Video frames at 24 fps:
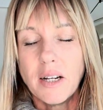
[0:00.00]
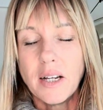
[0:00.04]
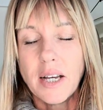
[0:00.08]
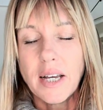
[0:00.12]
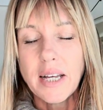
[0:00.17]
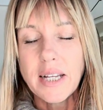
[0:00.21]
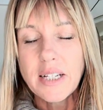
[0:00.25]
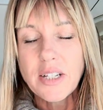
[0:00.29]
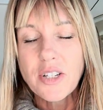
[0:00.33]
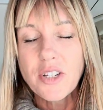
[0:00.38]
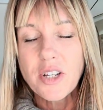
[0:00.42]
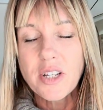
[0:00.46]

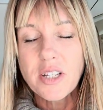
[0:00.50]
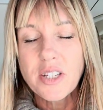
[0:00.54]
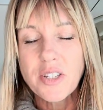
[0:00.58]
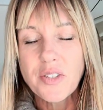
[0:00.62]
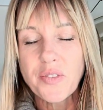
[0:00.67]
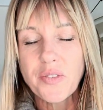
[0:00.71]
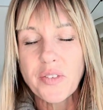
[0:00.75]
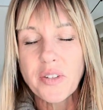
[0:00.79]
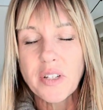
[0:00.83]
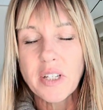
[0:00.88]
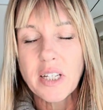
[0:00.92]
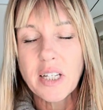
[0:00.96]
and just
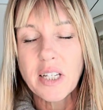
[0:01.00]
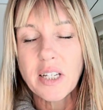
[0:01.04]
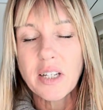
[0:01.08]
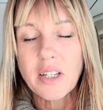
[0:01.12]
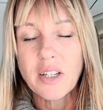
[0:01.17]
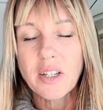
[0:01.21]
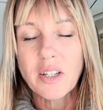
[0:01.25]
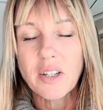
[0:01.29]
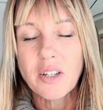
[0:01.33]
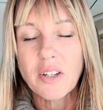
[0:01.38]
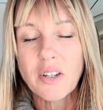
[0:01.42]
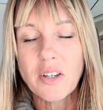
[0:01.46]

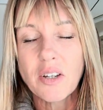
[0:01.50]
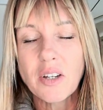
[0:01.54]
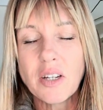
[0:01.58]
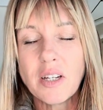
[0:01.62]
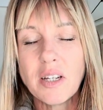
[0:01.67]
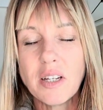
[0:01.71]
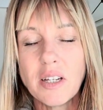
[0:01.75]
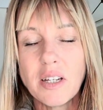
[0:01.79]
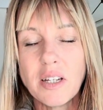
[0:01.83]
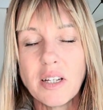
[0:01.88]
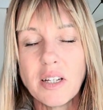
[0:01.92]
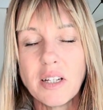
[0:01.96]
feel
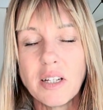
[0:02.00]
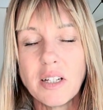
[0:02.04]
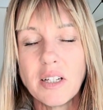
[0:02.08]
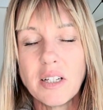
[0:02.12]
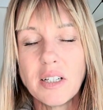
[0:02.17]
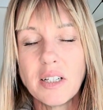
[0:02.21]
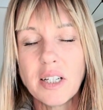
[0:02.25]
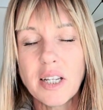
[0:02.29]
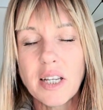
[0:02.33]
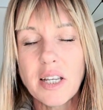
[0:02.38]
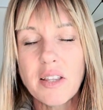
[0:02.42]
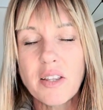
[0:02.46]

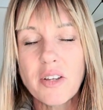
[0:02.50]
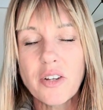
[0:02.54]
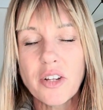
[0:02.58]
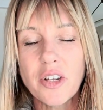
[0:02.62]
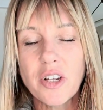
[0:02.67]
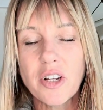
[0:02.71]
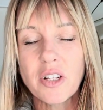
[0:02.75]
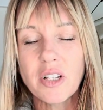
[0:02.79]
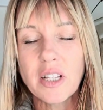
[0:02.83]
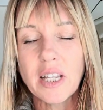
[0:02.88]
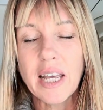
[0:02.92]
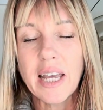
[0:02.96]
either
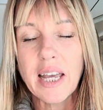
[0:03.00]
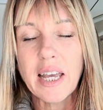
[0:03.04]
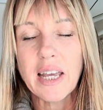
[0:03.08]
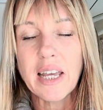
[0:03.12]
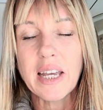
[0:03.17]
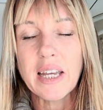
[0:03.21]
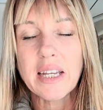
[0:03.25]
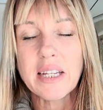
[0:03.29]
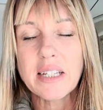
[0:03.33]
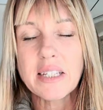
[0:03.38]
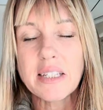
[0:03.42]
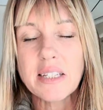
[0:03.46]
your
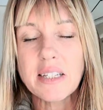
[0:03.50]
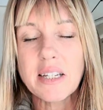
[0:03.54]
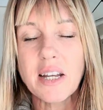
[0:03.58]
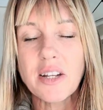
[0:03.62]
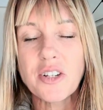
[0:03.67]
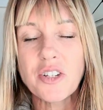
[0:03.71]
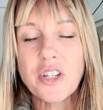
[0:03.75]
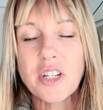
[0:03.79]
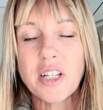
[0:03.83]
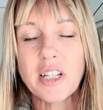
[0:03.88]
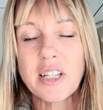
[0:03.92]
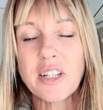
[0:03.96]
legs
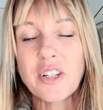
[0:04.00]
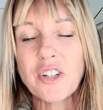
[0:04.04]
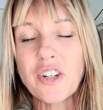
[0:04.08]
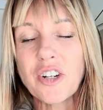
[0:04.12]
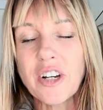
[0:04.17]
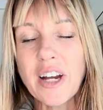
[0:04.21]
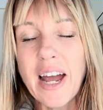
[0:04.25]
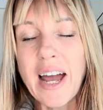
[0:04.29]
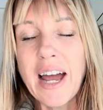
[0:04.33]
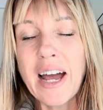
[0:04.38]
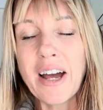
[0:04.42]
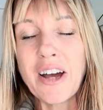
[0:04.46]
touching the
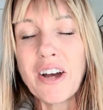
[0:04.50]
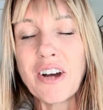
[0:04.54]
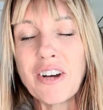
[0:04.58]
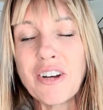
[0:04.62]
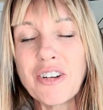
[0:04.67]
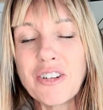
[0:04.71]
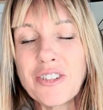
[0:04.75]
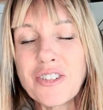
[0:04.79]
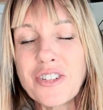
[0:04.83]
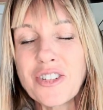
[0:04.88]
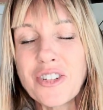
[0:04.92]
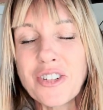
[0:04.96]

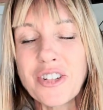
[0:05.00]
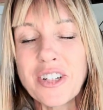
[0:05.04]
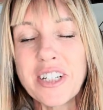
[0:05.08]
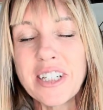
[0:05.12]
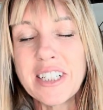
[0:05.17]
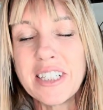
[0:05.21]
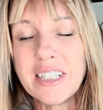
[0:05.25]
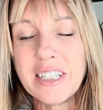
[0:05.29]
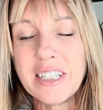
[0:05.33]
ground or